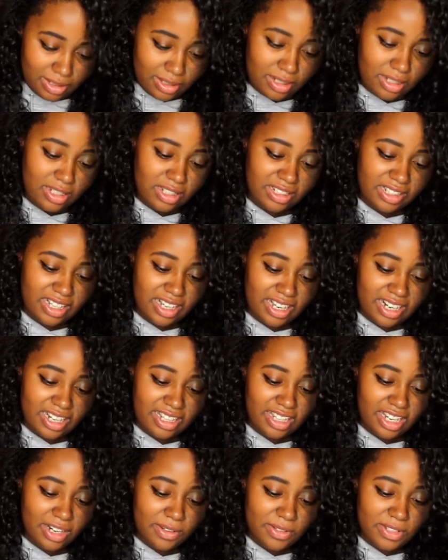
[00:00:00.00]
Oh god, I
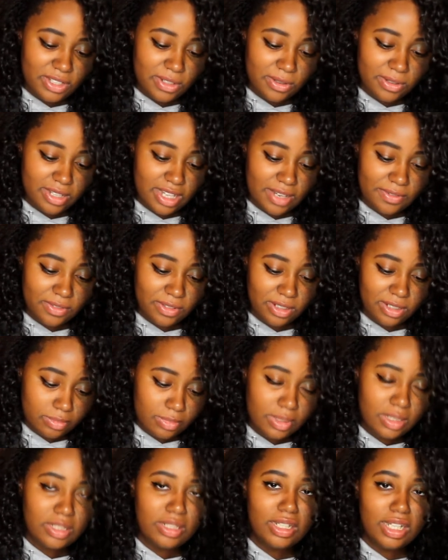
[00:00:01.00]
thought I was so clever.
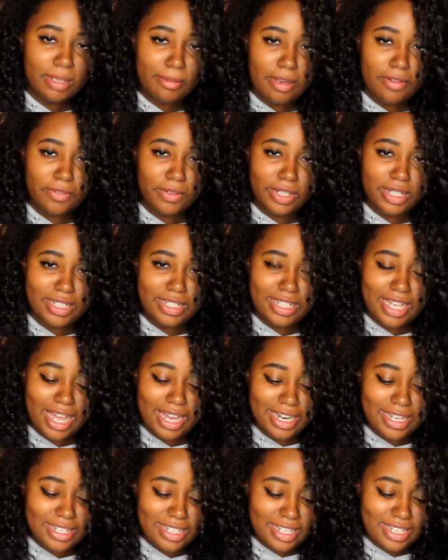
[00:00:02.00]
Look at my freaking
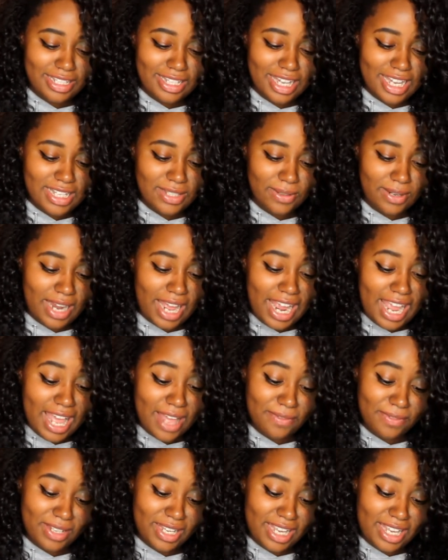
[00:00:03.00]
status. It says, when I
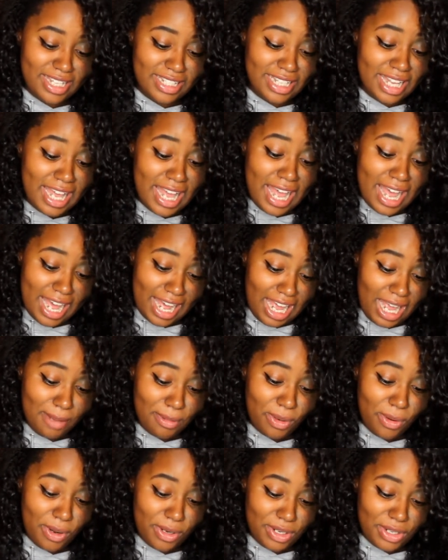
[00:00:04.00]
have kids,
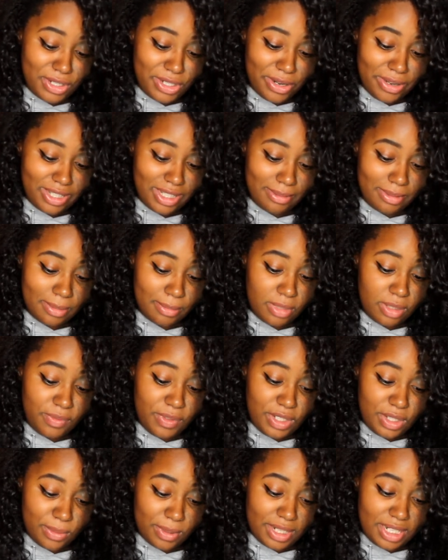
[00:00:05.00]
I'm going to show them the
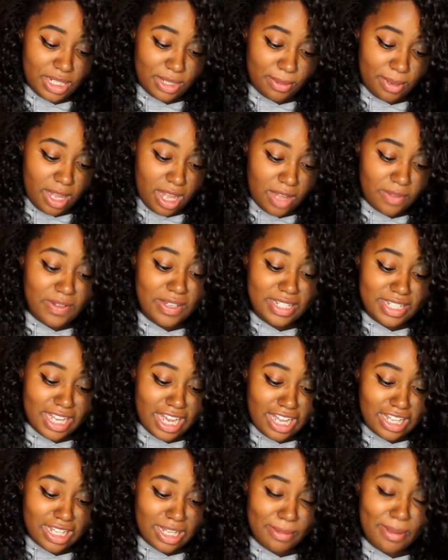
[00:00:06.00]
movie twenty twelve and
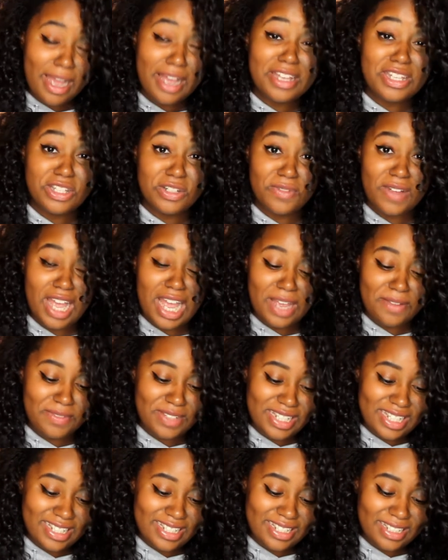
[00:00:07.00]
tell them I survived
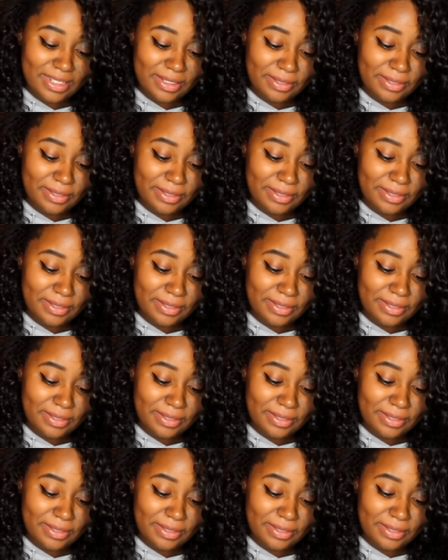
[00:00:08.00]
it.